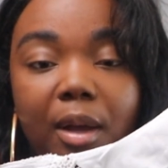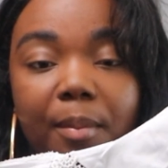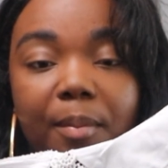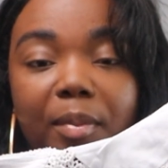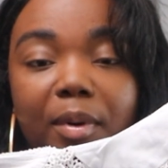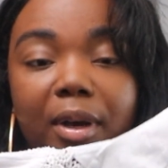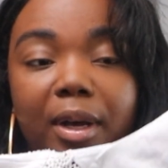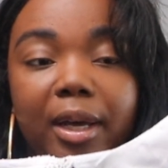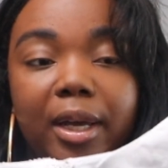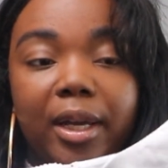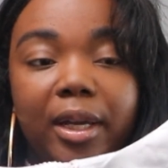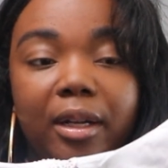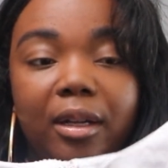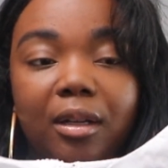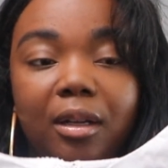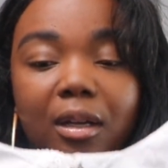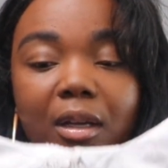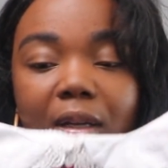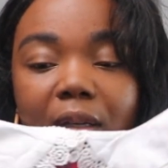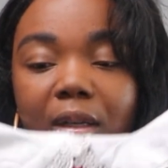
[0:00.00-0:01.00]
but
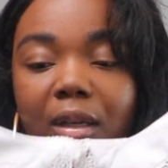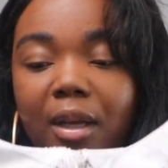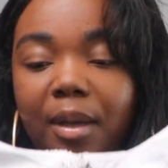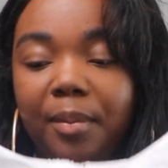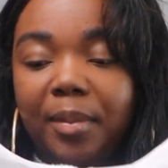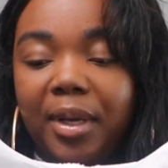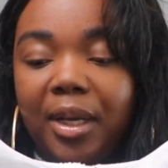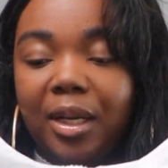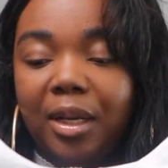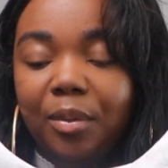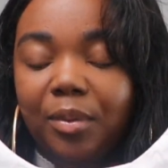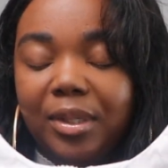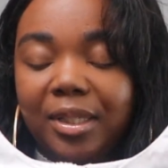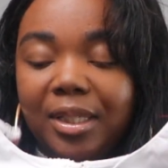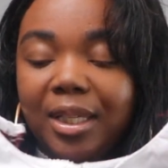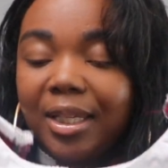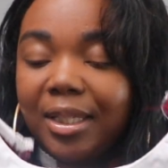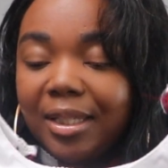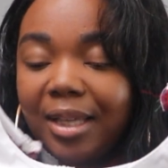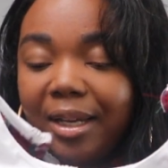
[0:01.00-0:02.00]
I mean, it was
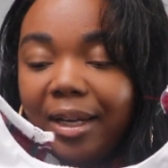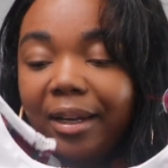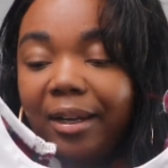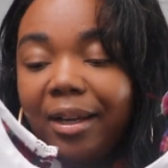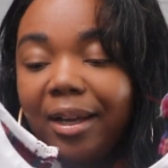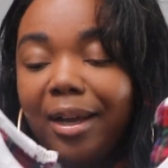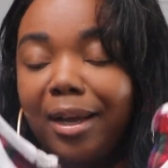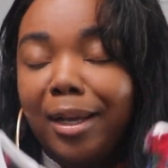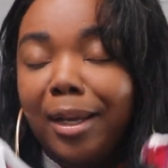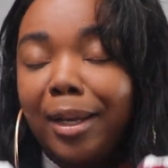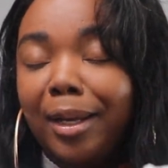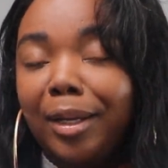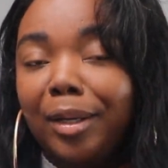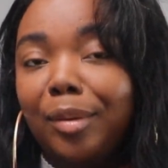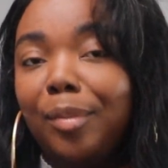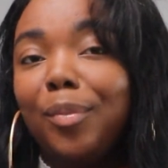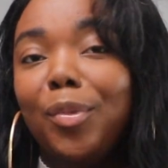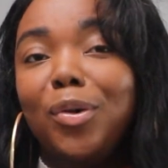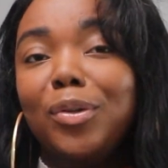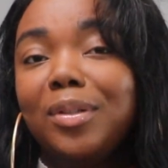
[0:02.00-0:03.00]

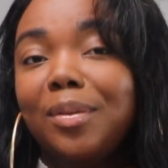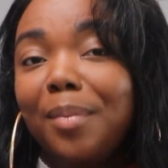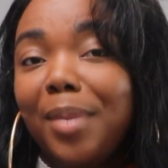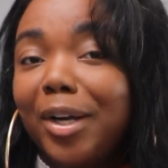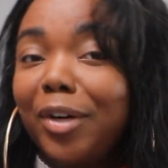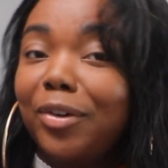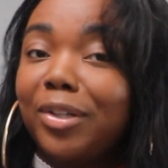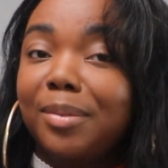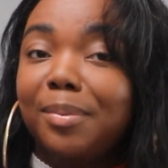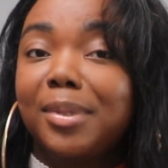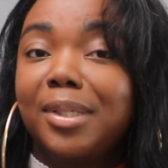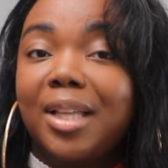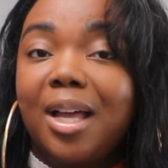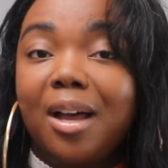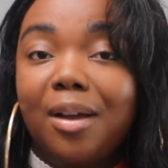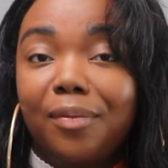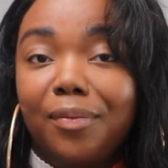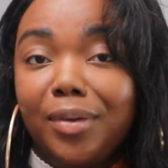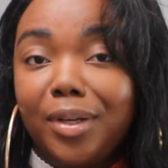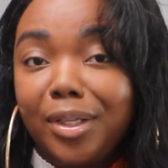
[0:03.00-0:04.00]
$6.99. Most of my Christmas
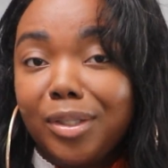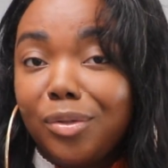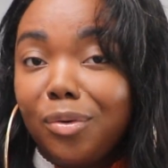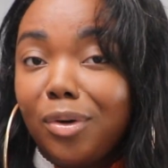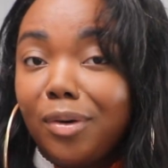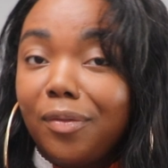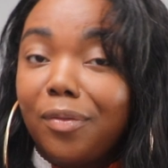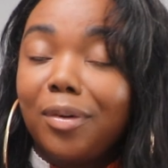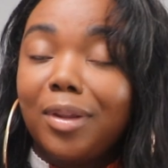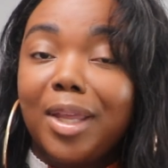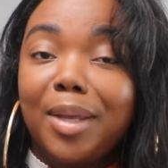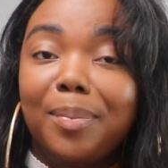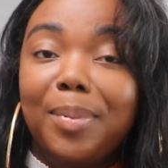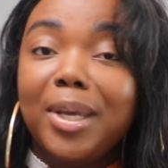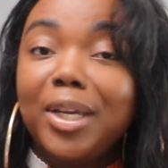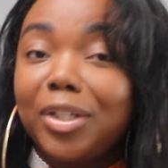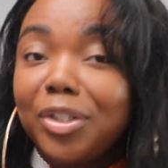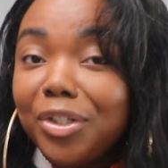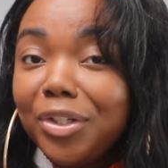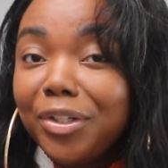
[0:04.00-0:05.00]
outfits are for like
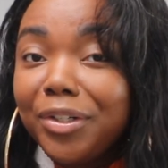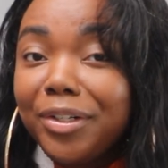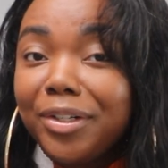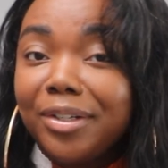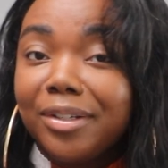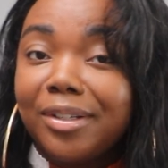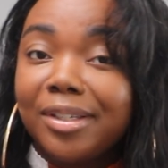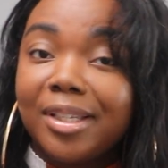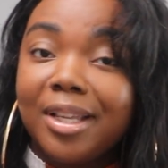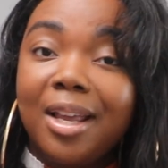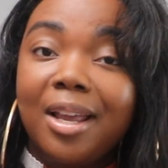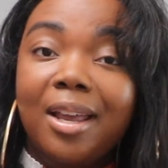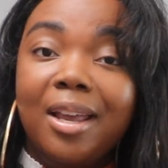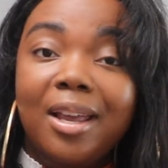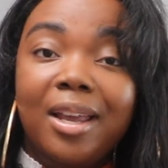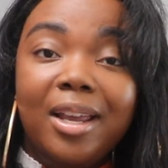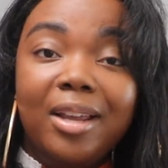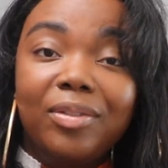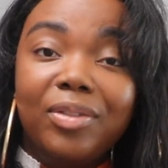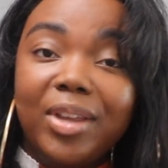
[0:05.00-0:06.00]
pictures
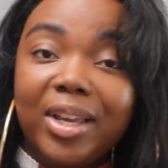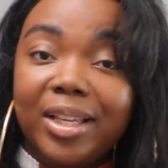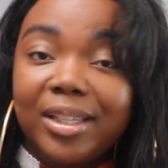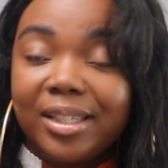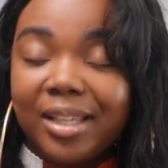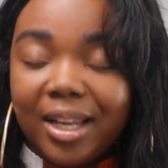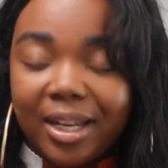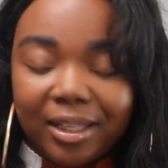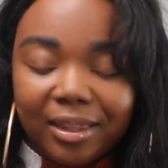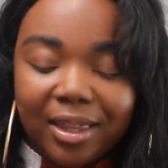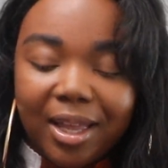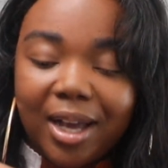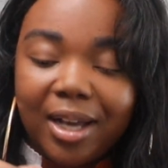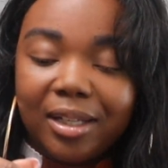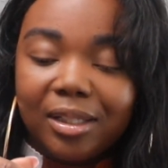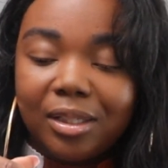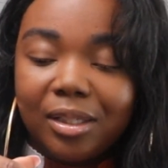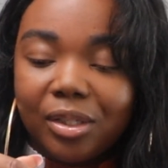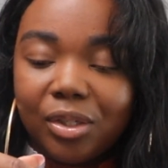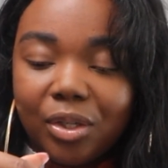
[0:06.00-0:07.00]
and things like
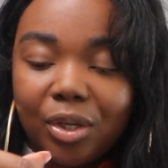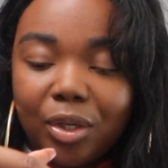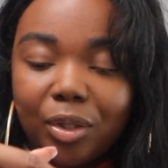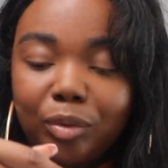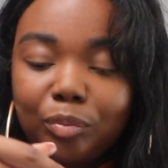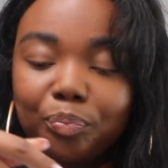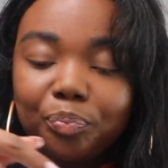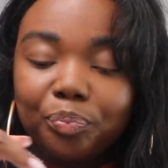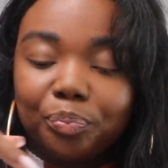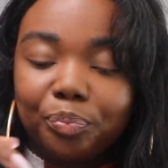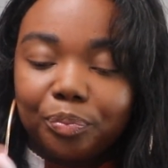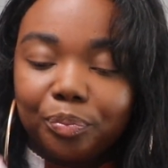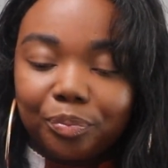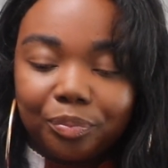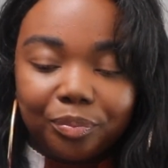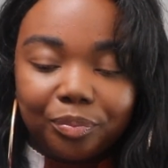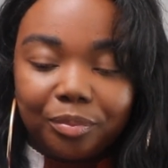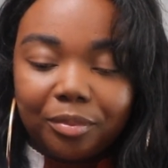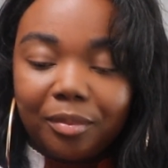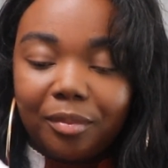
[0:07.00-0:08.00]
that. So
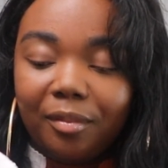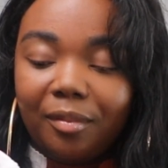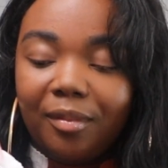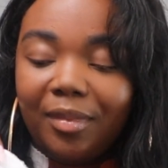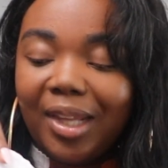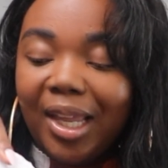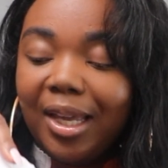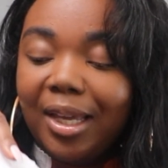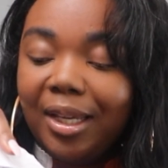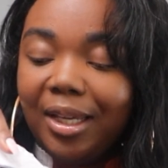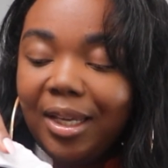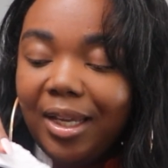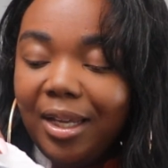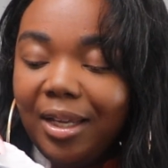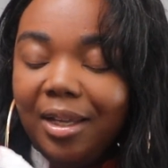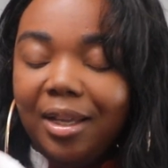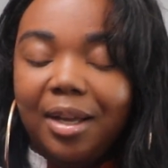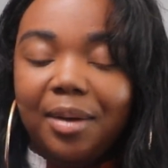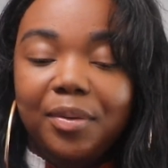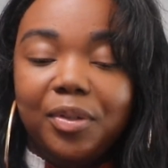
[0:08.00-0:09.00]
yeah,
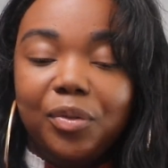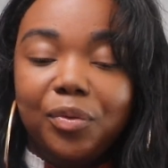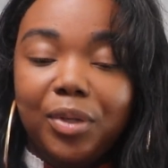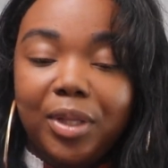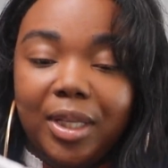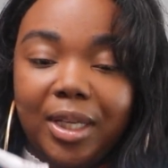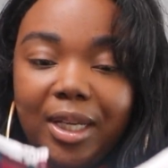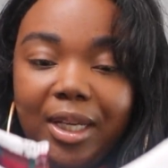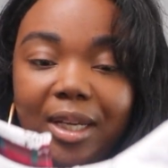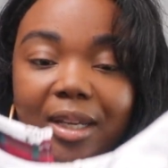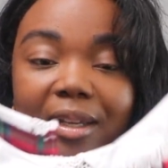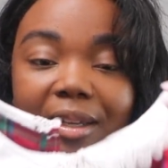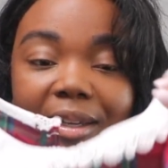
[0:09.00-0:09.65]
I was really